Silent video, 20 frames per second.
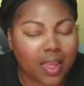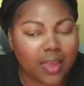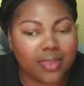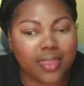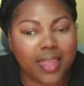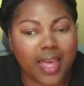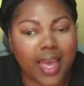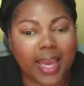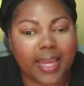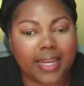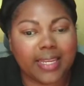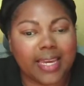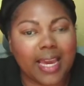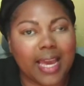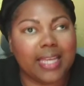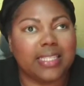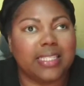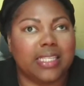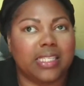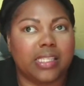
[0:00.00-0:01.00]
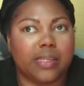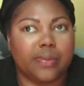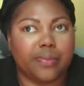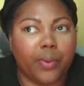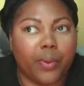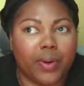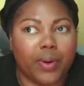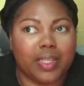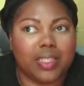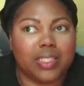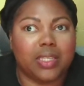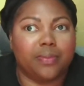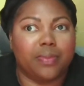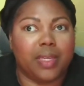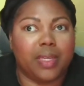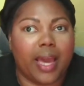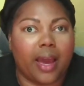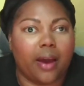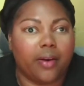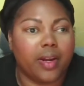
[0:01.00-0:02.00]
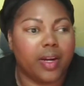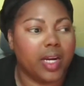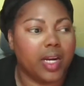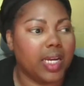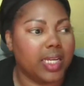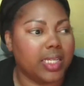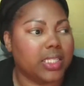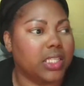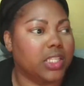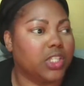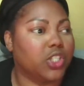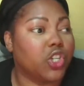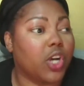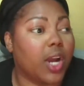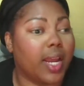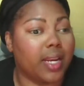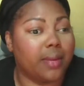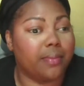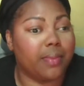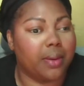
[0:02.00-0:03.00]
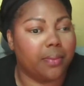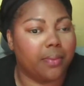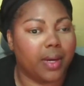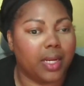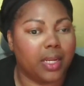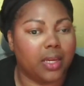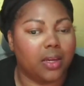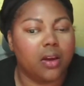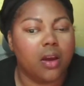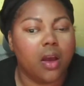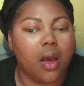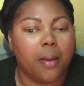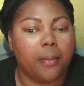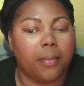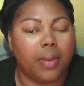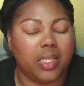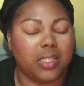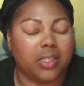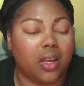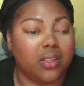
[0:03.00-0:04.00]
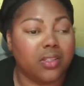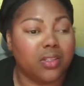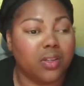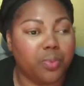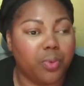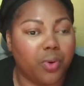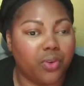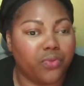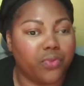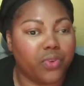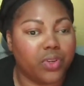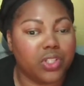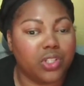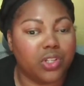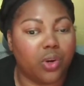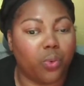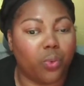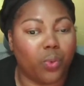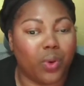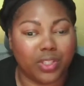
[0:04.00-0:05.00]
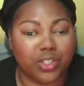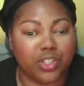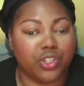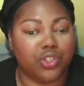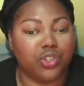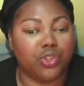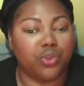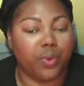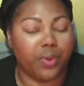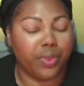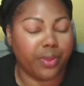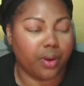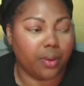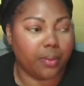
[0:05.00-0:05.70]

that yes, it's important to be out here hustling, trying to make money, but it's also important for us to know what to do with our